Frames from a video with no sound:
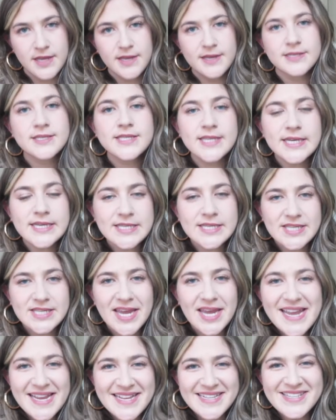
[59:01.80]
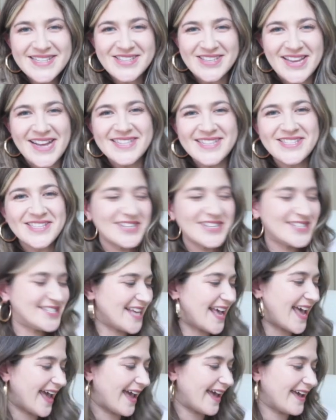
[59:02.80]
16 cents a
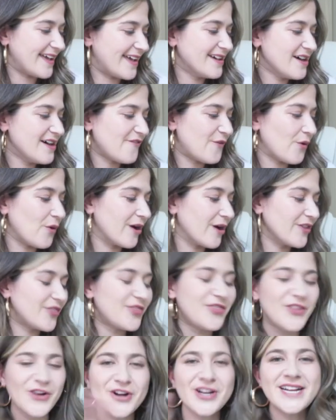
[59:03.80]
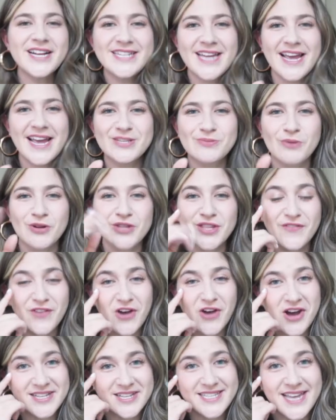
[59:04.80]
day for 30 days worth of
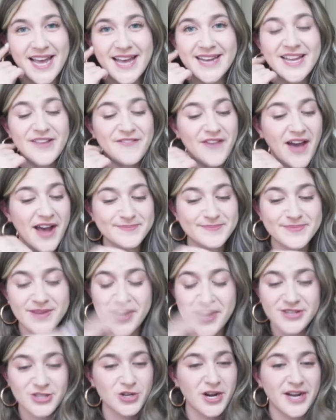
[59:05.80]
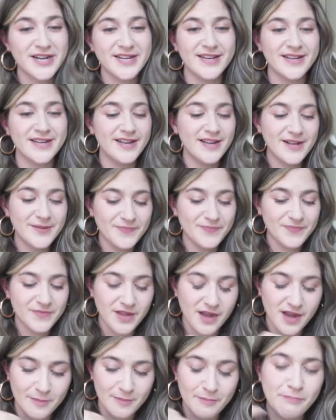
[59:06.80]
content. If I'm not trying to
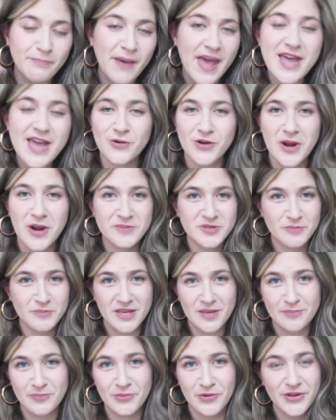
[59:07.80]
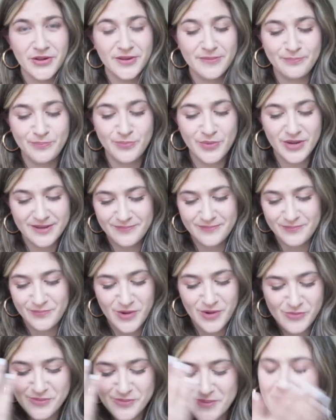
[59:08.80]
bankrupt people, what
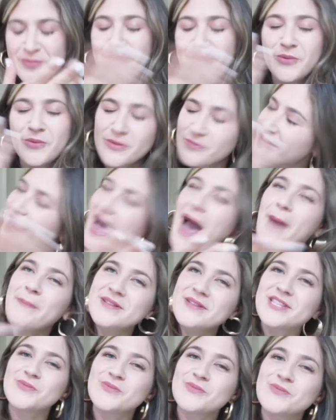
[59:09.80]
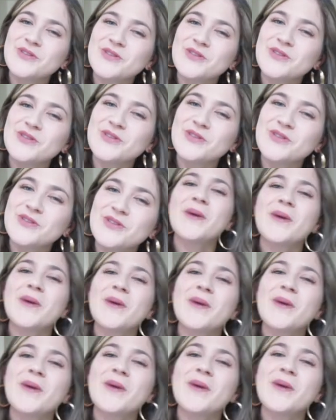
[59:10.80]
happens is when you join the Patreon
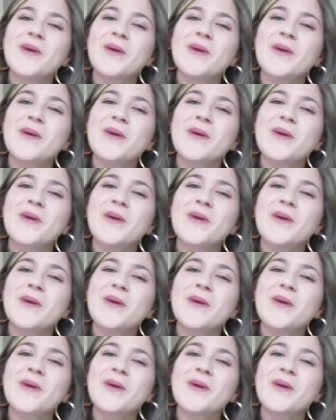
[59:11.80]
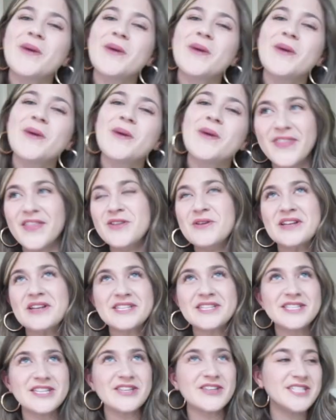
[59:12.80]
and then you get into the Discord and then you get to
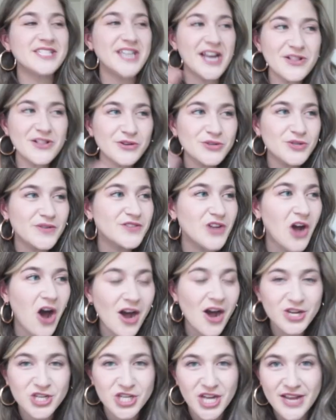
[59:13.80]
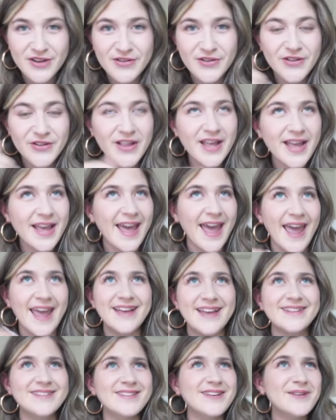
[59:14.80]
see the Taylor Swift Talk channel
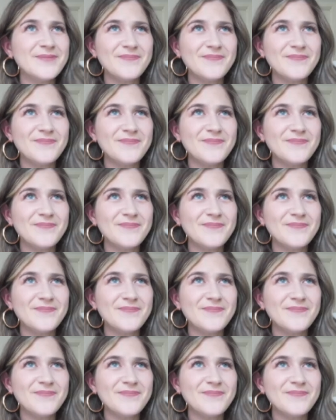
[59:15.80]
and